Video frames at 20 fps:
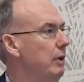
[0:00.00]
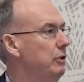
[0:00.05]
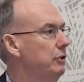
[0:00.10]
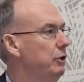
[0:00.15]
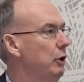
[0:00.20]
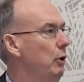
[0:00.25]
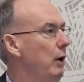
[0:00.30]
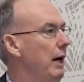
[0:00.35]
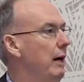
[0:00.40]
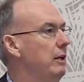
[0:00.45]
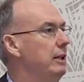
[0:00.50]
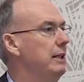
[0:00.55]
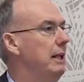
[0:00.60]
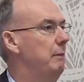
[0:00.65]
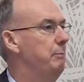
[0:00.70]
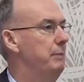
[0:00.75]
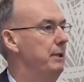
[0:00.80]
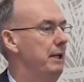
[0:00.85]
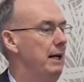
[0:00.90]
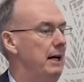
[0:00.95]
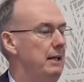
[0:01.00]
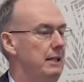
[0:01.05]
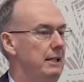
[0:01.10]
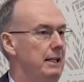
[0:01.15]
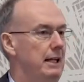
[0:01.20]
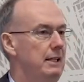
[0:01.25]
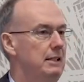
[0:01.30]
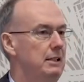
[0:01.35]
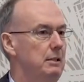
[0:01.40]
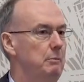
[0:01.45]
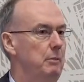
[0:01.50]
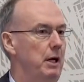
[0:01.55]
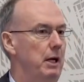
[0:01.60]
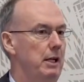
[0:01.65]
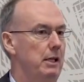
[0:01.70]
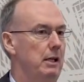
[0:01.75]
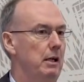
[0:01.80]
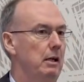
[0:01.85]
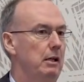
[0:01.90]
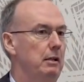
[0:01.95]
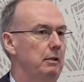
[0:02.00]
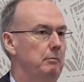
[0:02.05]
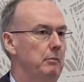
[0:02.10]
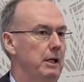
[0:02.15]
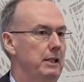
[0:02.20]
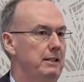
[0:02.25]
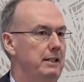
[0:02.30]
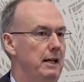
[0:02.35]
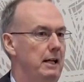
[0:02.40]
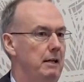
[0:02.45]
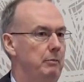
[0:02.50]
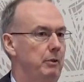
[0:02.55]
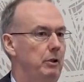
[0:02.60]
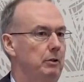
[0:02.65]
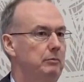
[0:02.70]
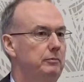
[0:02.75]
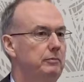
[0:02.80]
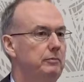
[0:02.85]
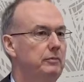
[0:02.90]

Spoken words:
So how did that banana get to my table?